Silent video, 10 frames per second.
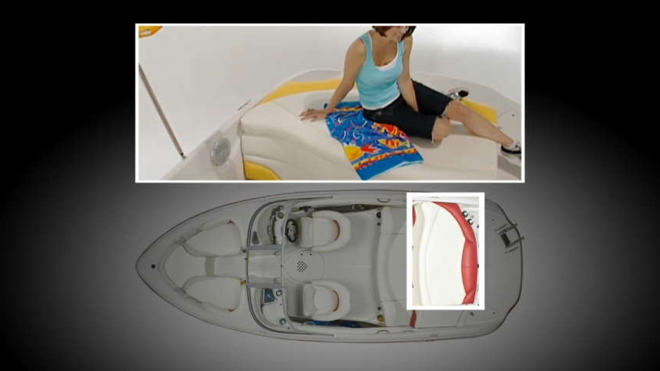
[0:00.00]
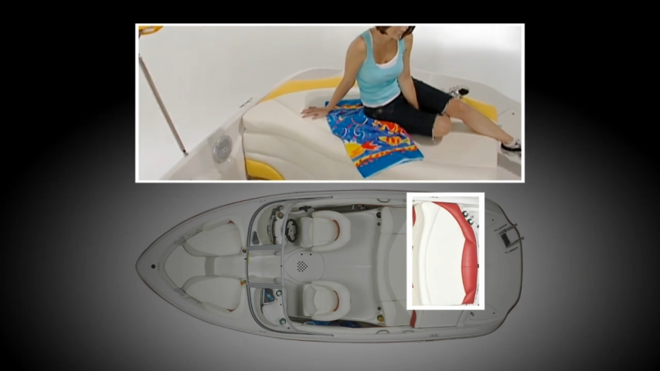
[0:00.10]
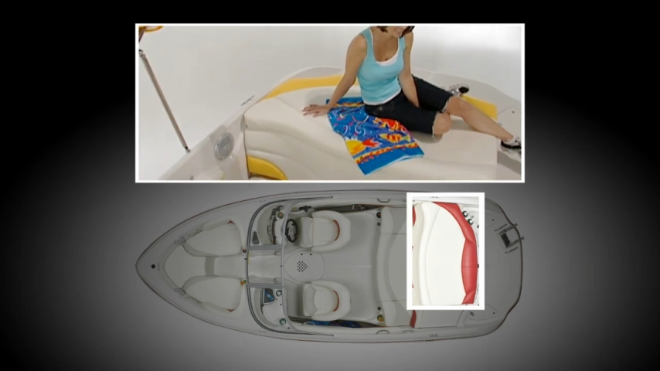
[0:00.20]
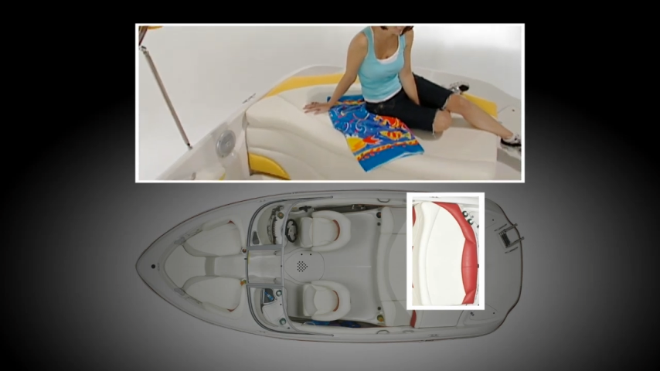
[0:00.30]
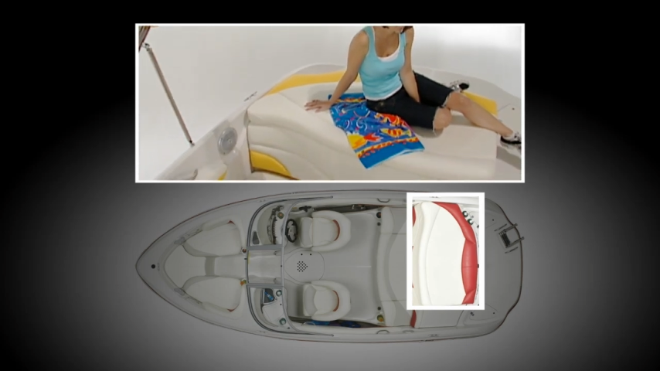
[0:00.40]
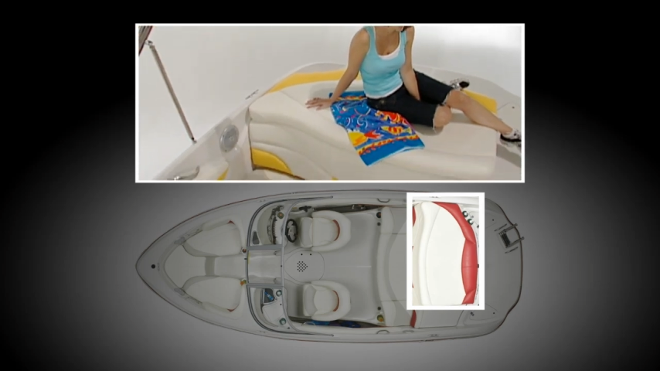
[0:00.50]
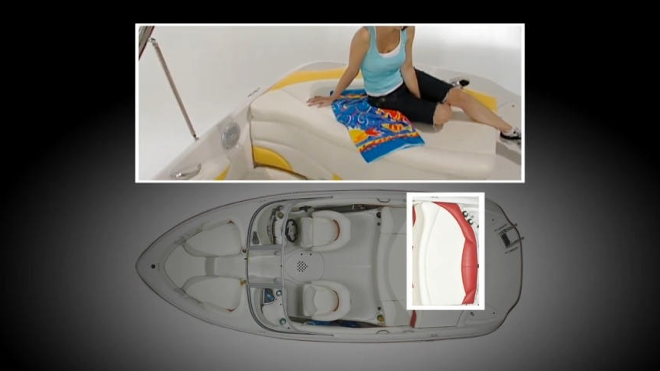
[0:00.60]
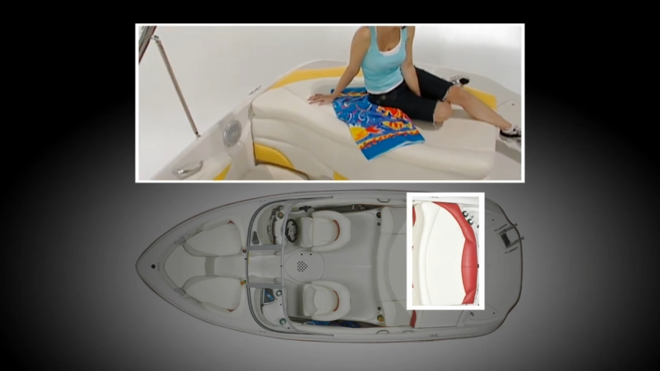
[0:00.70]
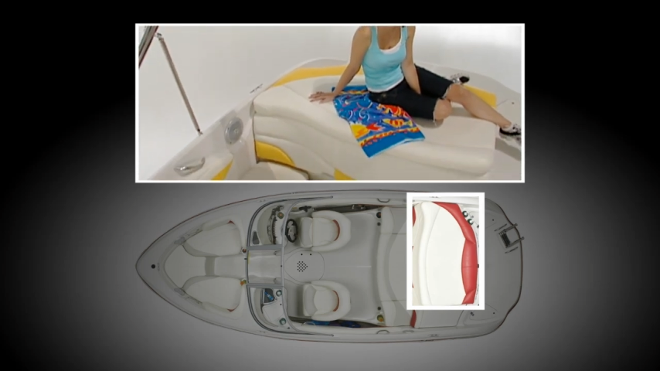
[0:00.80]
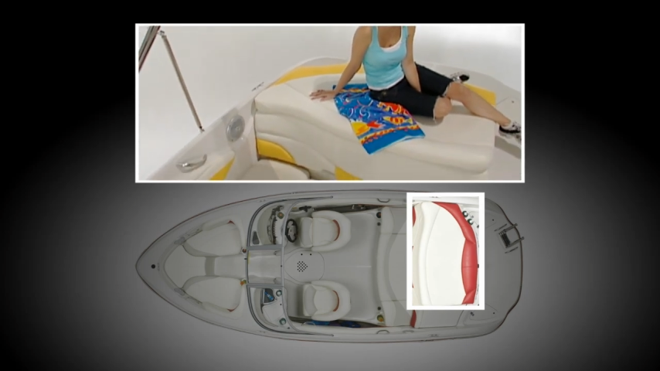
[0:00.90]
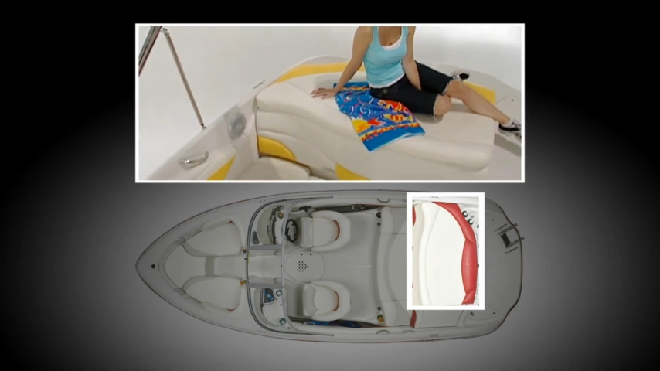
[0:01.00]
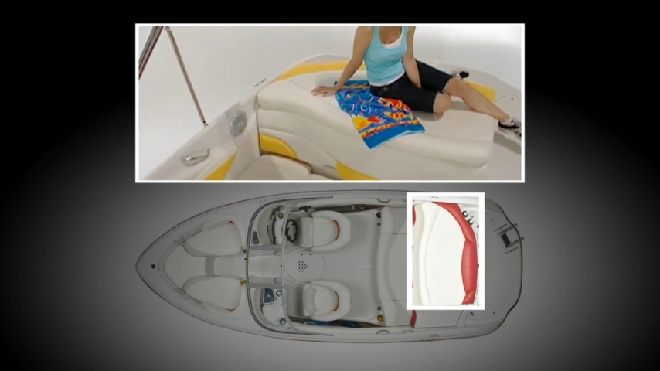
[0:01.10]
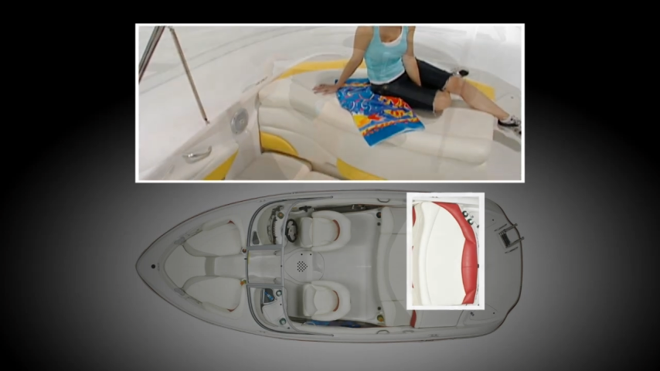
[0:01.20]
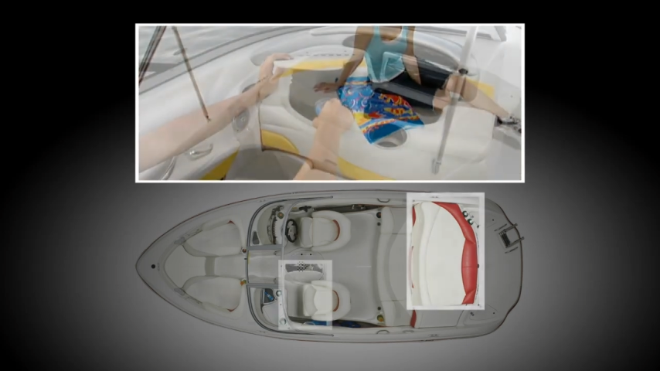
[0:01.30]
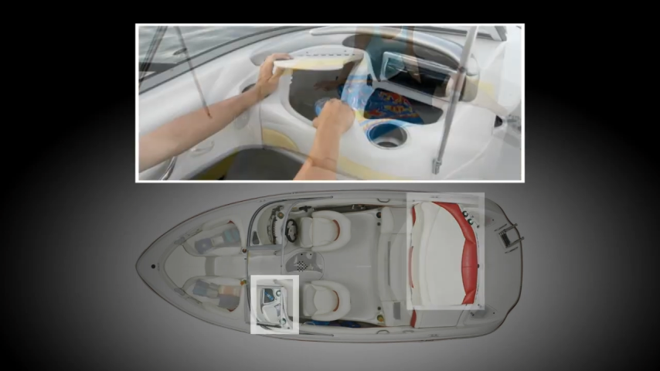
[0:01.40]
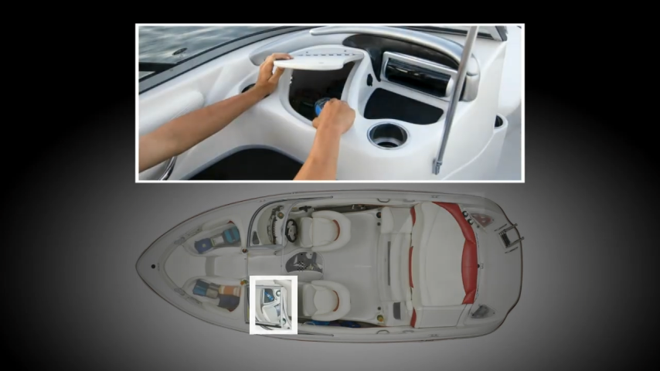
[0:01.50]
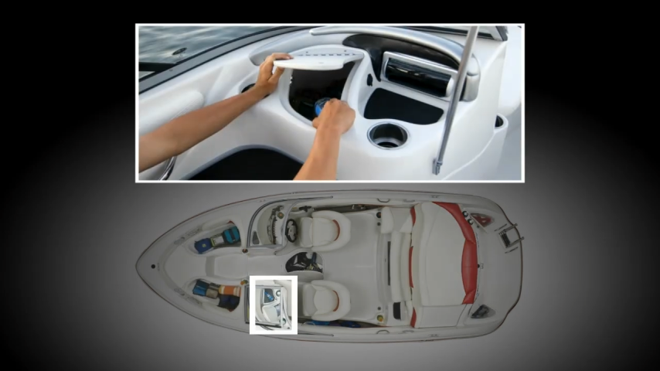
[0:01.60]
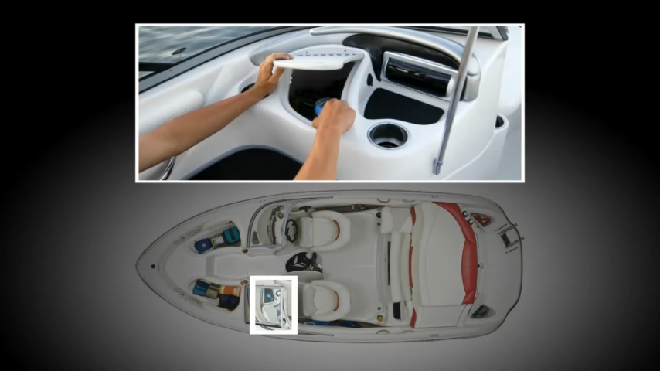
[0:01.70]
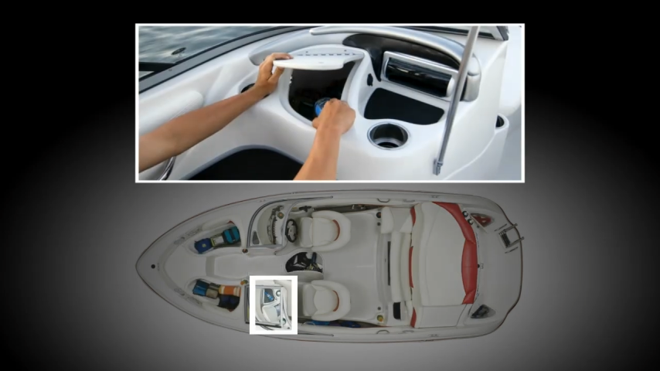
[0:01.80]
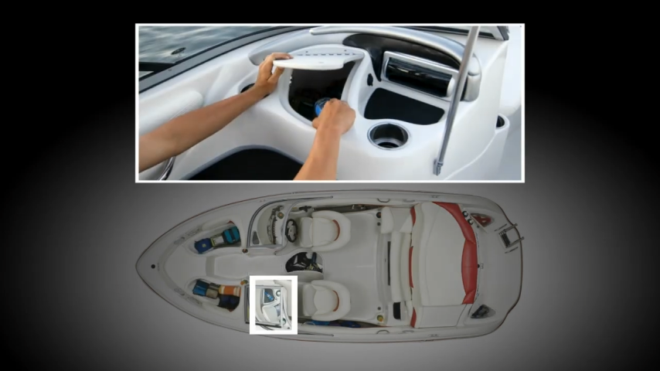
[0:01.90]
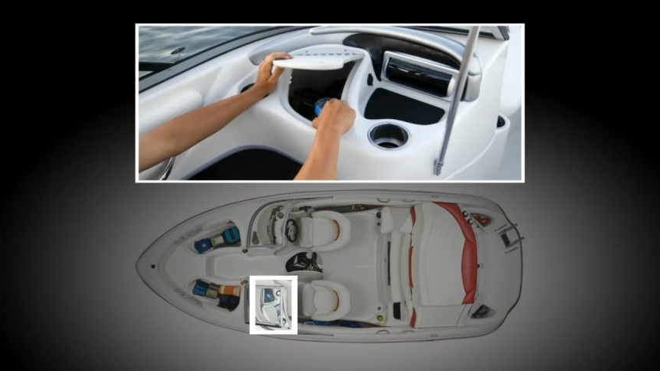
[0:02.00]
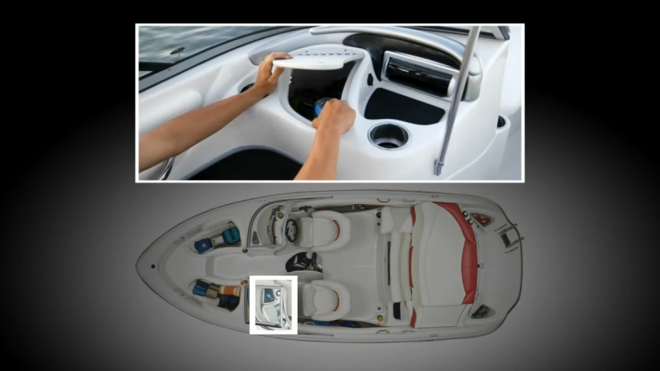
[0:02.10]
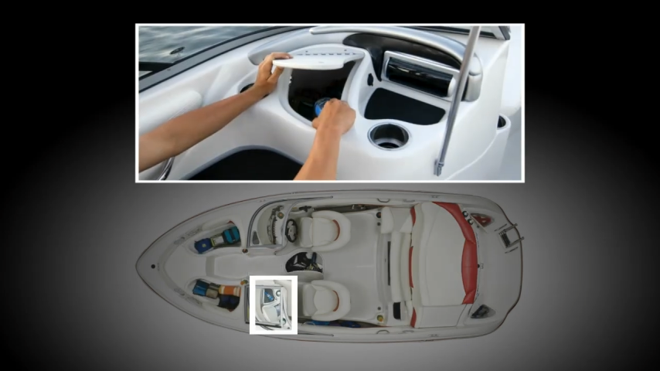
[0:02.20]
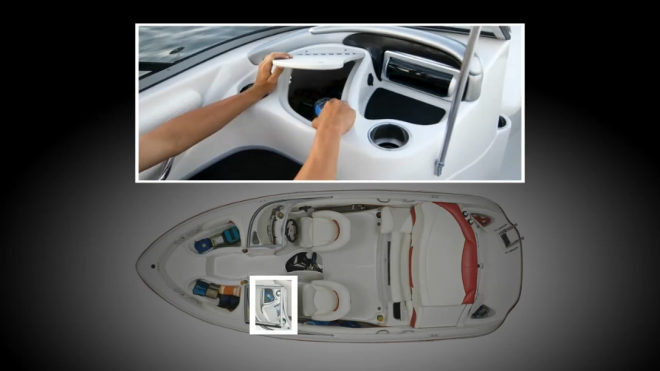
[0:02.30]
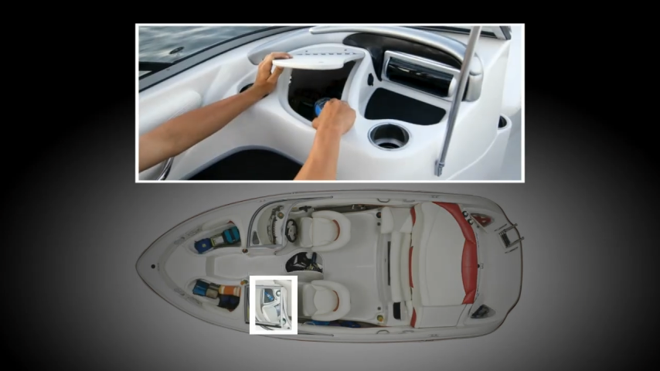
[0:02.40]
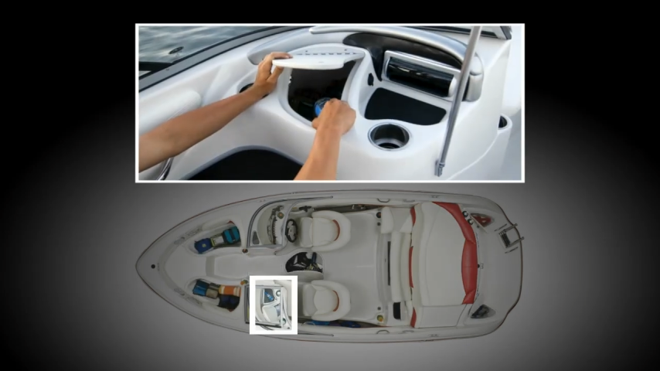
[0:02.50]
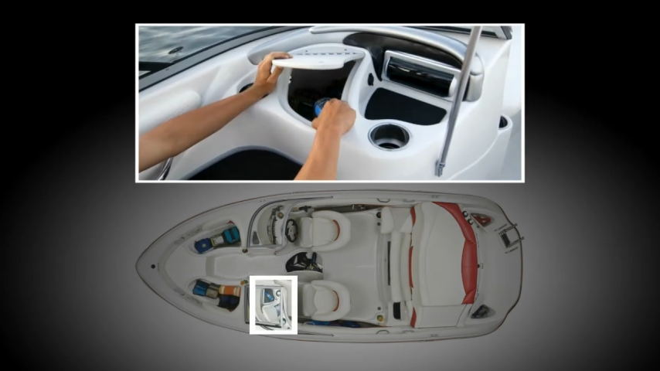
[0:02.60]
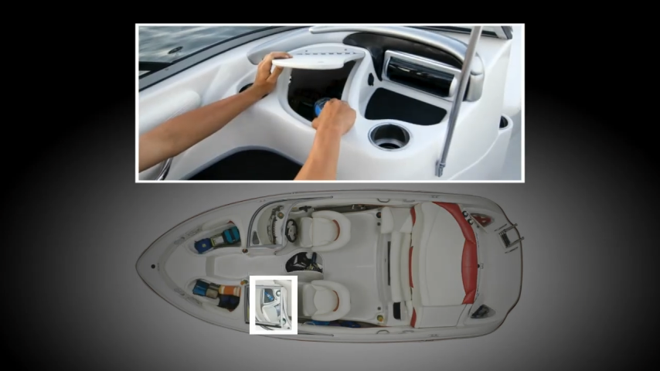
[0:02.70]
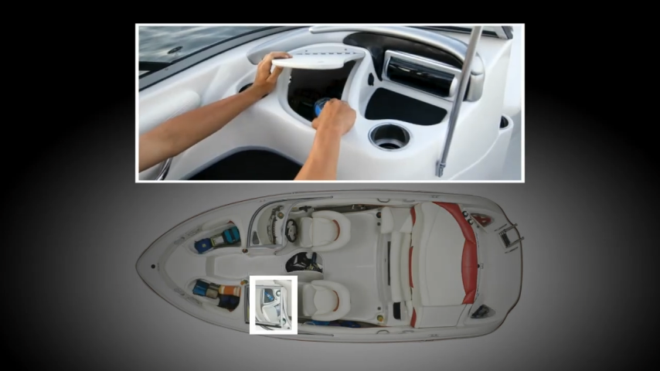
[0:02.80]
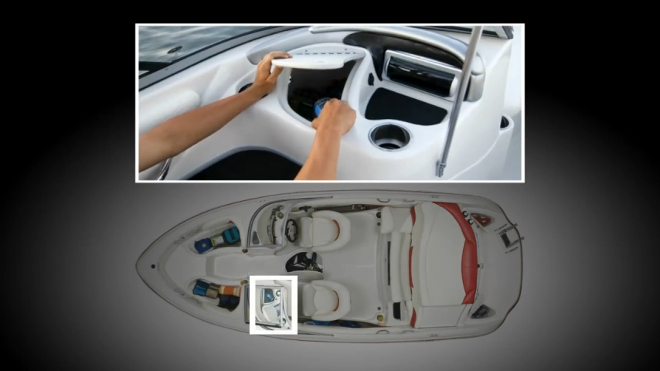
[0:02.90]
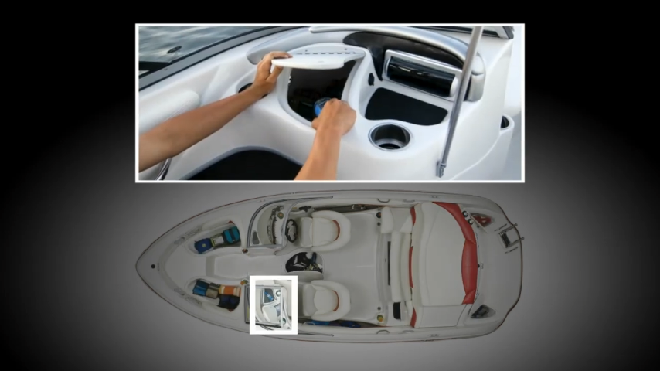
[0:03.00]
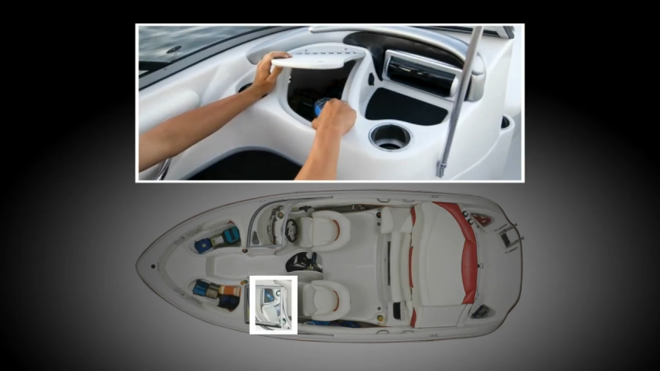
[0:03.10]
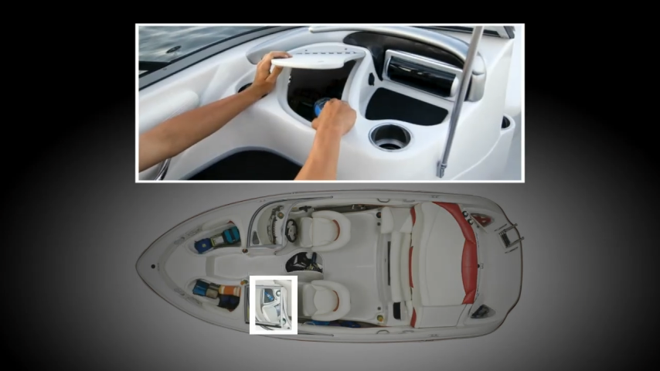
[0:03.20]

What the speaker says: Nobody's mouth can be seen.